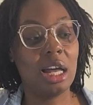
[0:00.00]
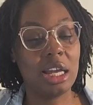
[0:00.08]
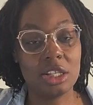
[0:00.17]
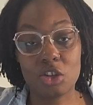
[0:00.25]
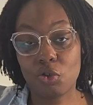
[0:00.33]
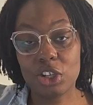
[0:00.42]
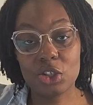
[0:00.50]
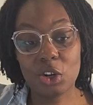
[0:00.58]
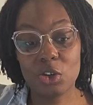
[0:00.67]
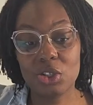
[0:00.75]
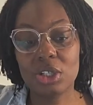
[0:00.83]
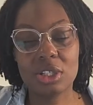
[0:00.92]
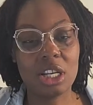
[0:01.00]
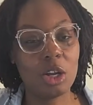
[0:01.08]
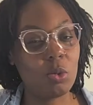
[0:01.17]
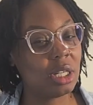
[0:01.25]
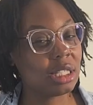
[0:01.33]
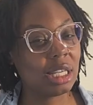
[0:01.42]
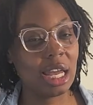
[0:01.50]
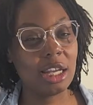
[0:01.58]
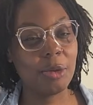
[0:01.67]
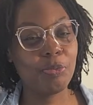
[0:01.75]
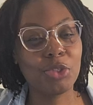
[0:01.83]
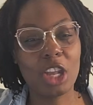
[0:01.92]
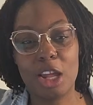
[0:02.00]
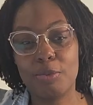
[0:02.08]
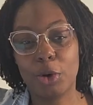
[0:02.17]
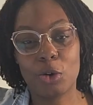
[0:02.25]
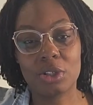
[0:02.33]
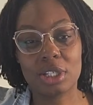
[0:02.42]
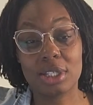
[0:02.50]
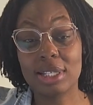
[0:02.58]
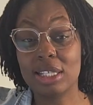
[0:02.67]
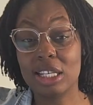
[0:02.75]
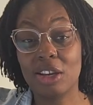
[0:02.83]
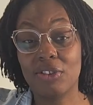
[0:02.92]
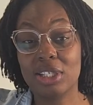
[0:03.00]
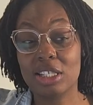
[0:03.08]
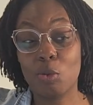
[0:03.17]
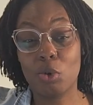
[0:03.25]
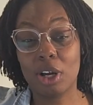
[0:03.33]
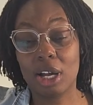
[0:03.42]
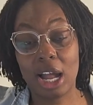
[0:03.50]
into research and seeing what it's like in person to see if it's somewhere